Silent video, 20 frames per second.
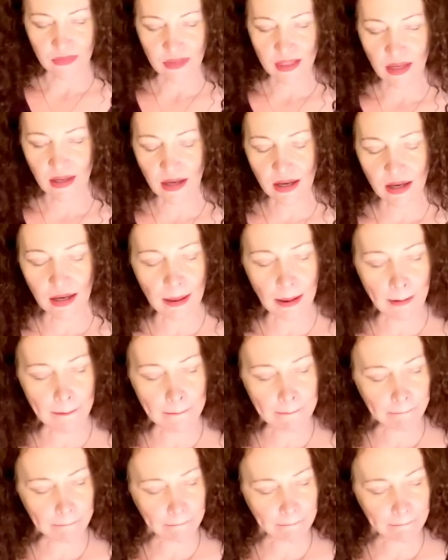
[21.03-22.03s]

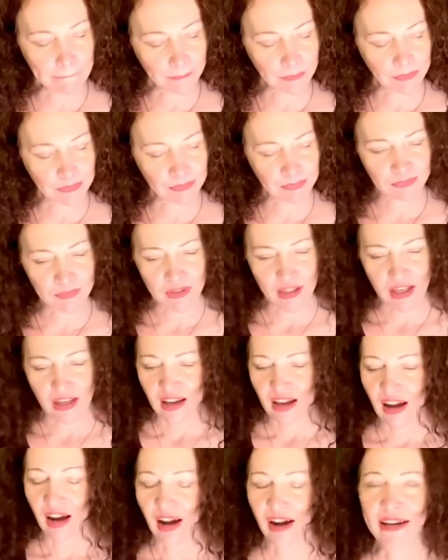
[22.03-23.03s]
I
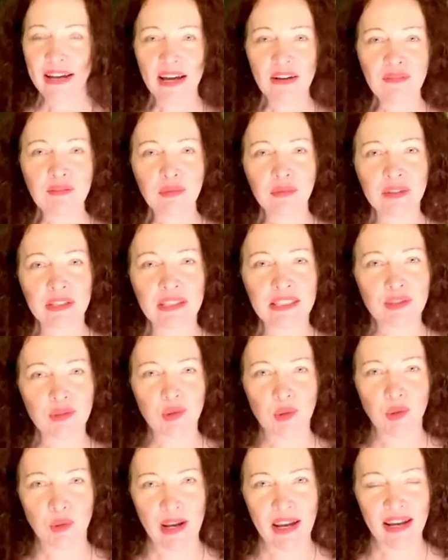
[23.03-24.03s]
have a reading
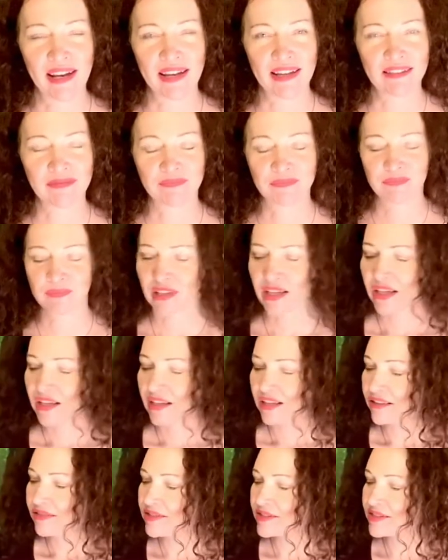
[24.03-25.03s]
today.
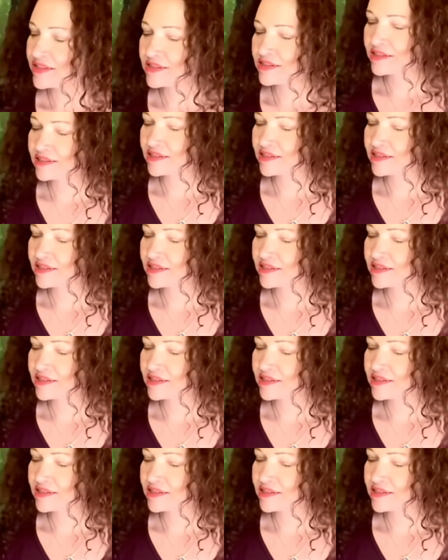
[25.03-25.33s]
This is